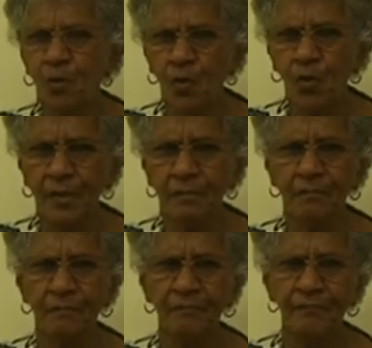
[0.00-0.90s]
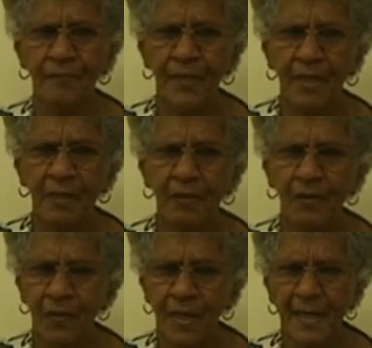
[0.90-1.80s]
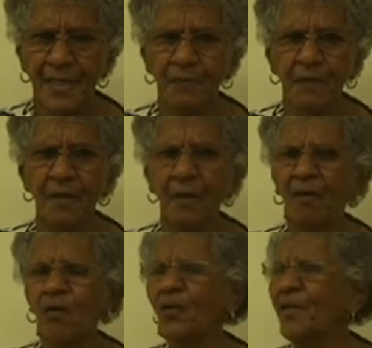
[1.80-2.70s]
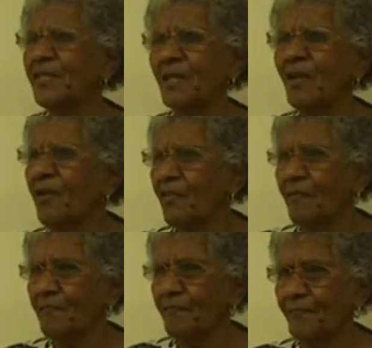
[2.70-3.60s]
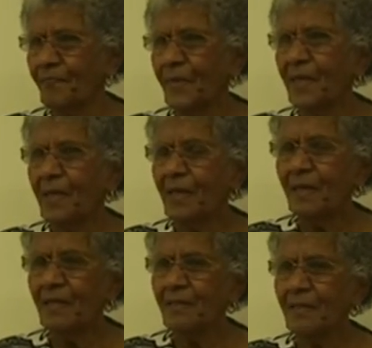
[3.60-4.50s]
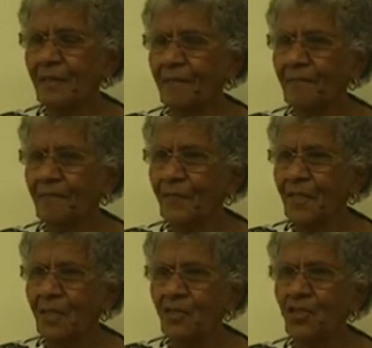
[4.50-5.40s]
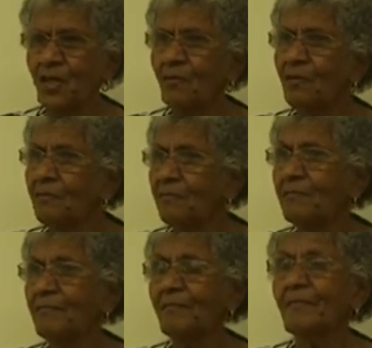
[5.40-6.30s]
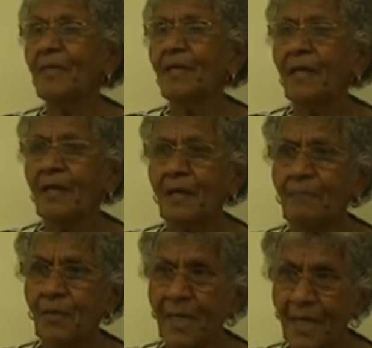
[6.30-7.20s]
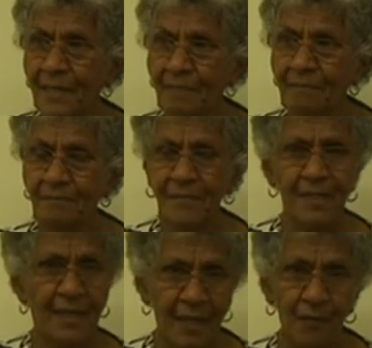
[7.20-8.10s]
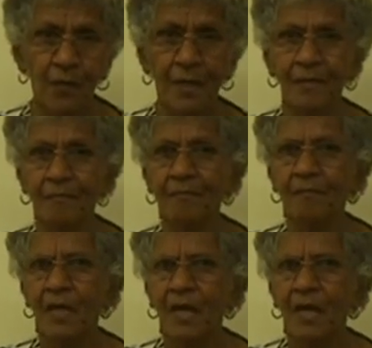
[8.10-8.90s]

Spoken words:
Morgan, her husband, there's a lot of them. And Cheryl Buchanan, another one of them.